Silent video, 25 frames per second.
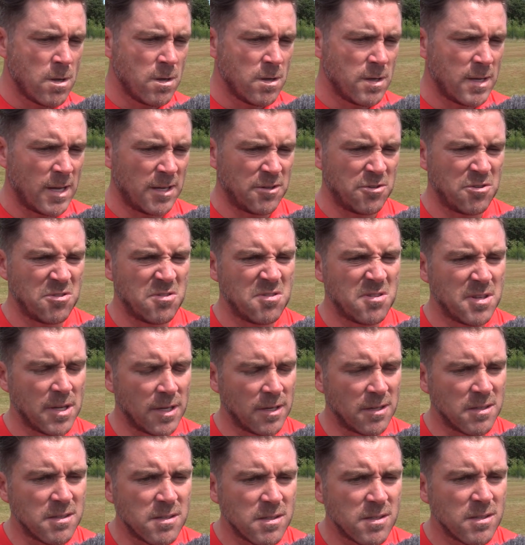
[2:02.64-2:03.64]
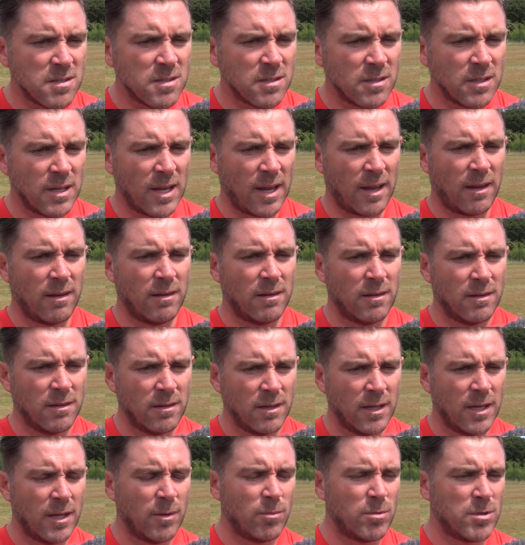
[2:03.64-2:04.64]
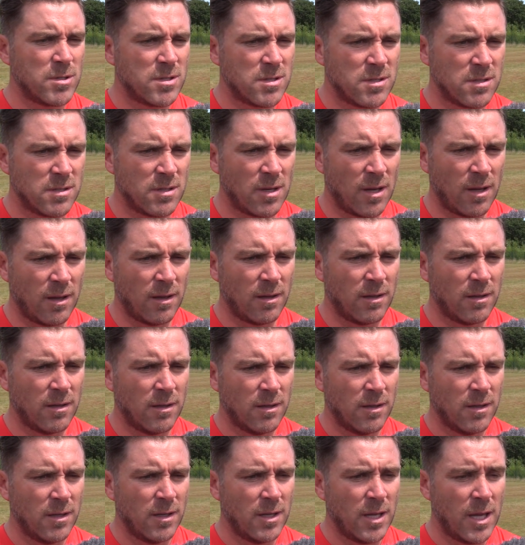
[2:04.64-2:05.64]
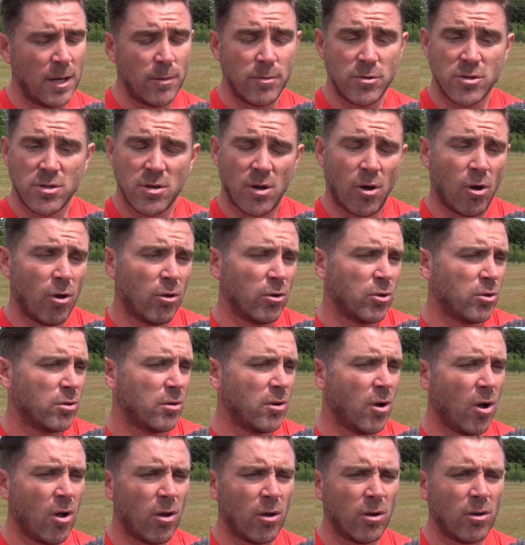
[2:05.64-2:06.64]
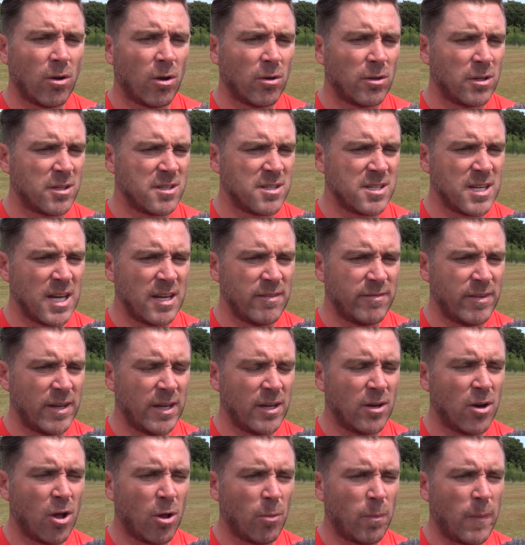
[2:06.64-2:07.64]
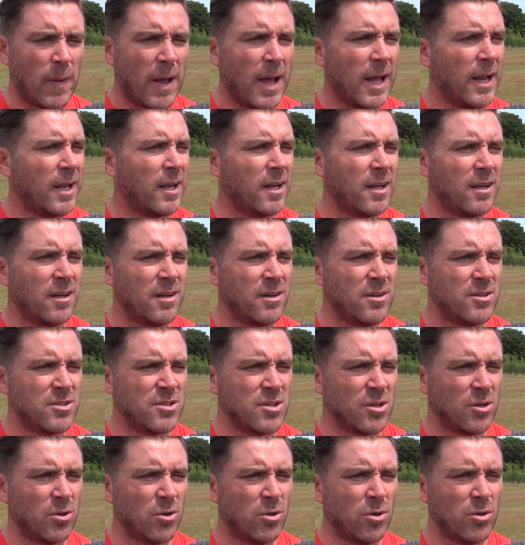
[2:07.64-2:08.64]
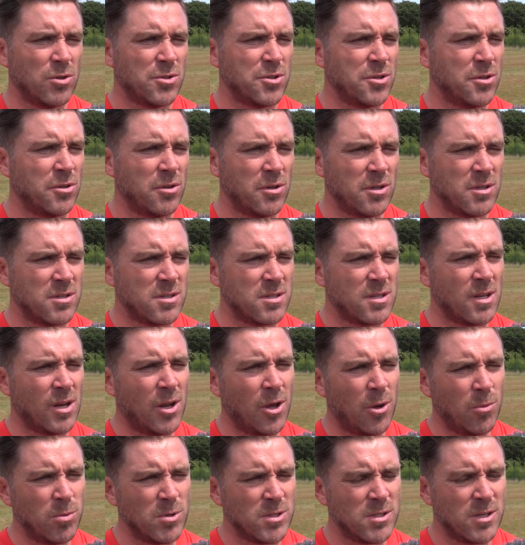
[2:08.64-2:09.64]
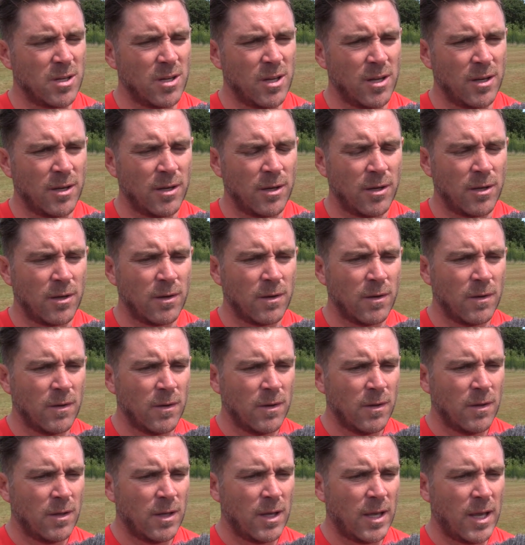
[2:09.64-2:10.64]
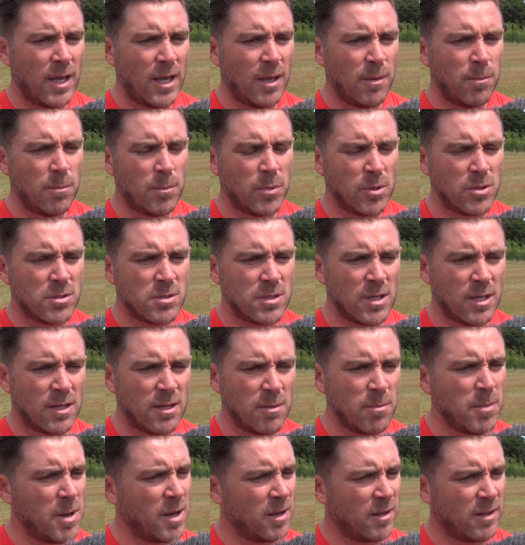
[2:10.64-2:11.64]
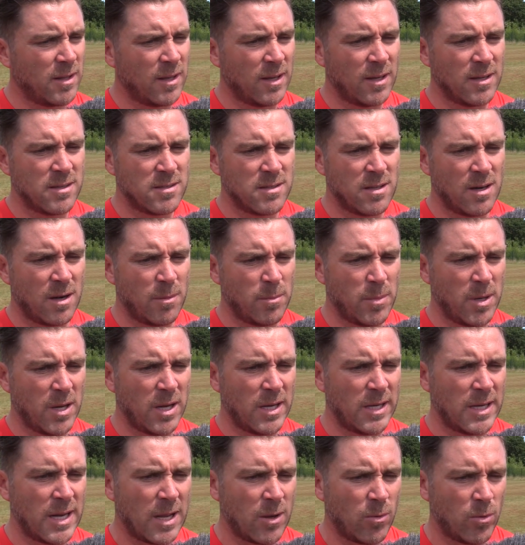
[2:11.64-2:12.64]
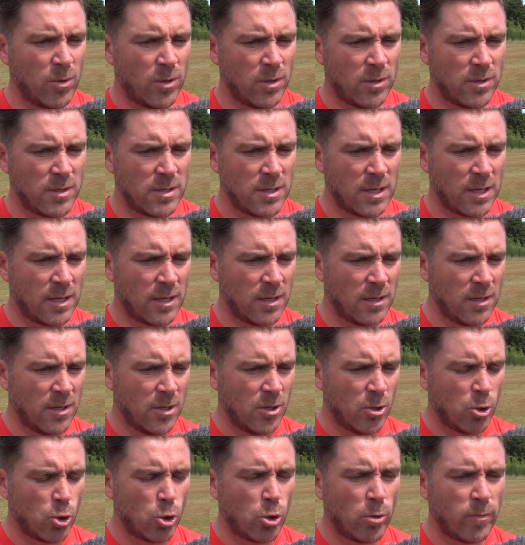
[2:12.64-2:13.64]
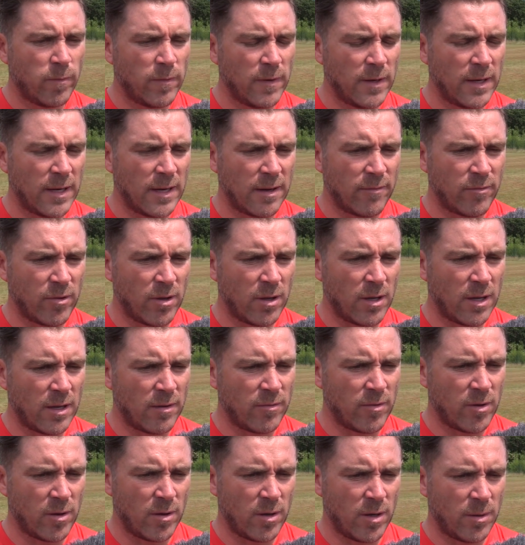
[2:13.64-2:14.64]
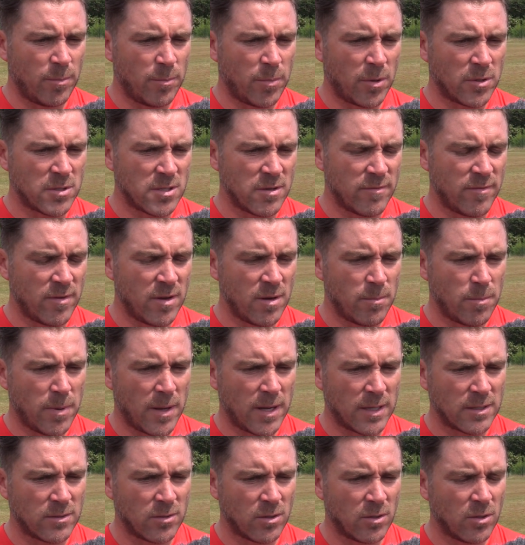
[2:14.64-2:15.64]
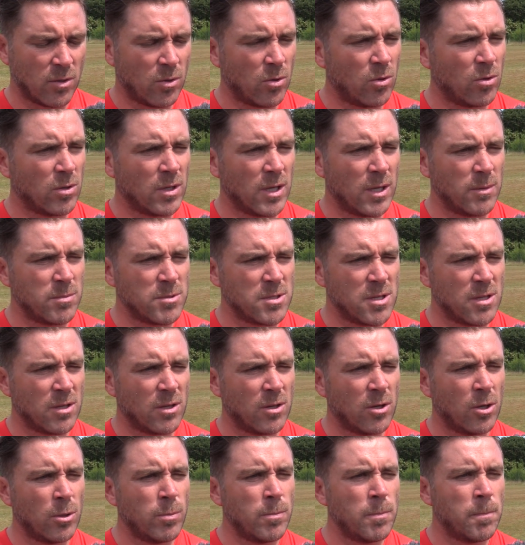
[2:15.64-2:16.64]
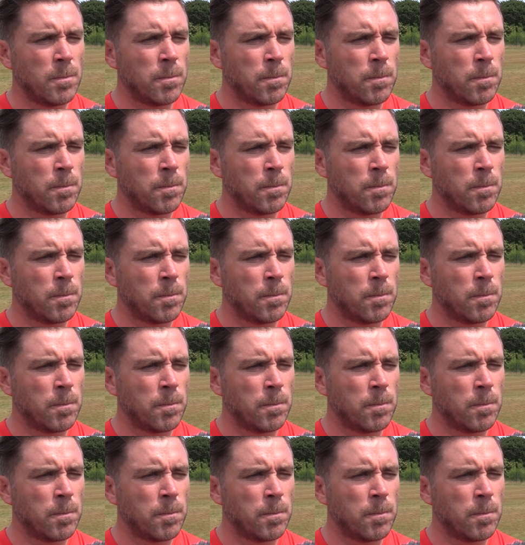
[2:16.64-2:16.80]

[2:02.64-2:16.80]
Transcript: yeah, just things. Yeah, it was uh, it was all all on the CV and all part of learning as a coach. You know, you're still always learning, and um, but uh, the main thing is that I'm here now and uh, hopefully I have a, have a positive impact on the goalkeepers at the club